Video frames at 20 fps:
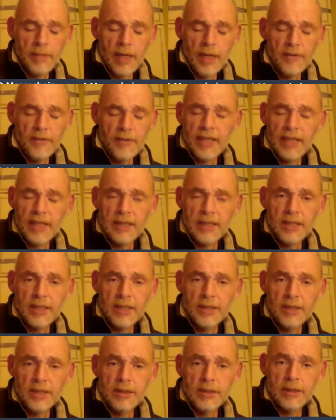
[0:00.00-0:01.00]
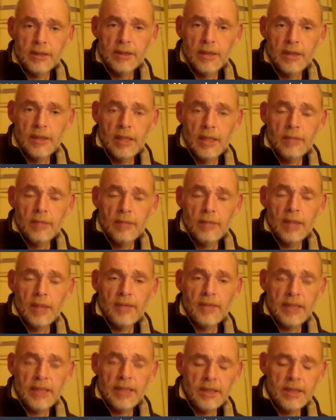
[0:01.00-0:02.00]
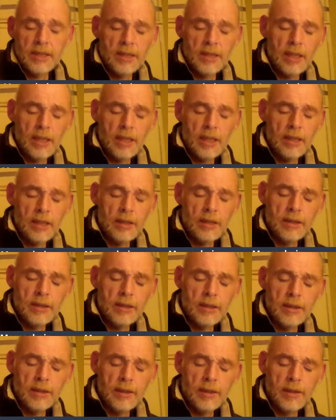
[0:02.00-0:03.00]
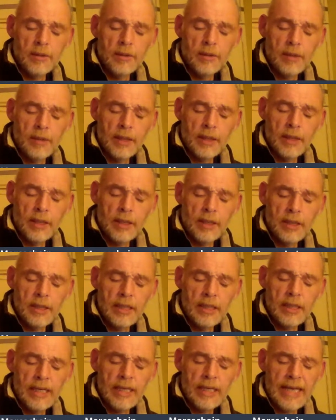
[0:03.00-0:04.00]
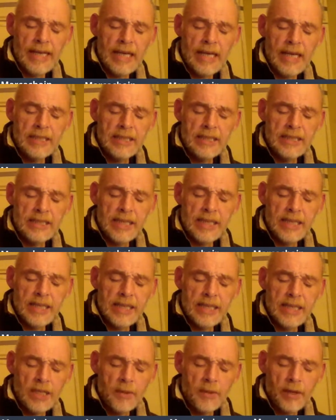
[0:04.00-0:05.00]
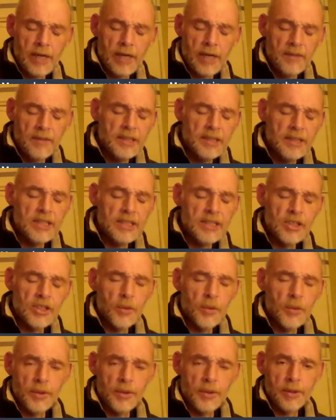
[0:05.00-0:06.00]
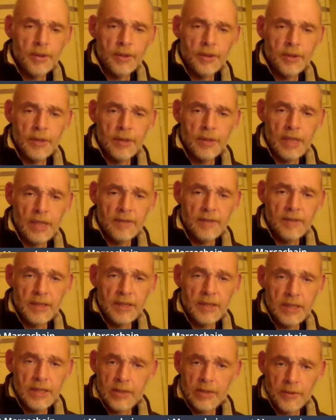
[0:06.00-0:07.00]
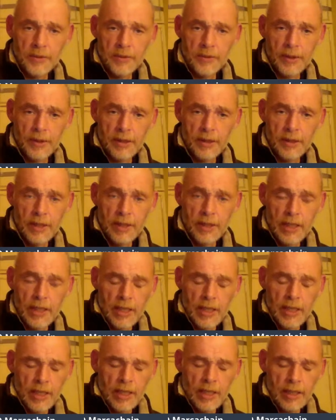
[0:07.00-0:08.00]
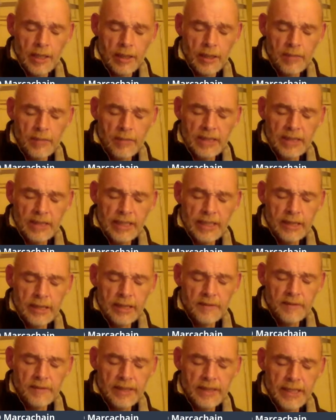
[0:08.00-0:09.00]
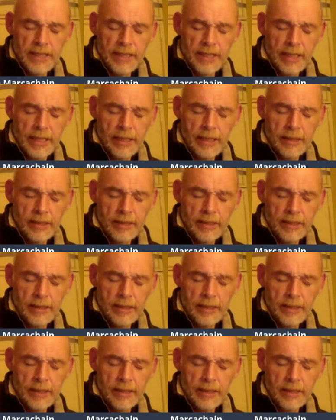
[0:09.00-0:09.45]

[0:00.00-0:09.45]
recognition, beyond recognition. And you know, any illegalities anywhere, everything is noted. Everything is noted. At the end of the day,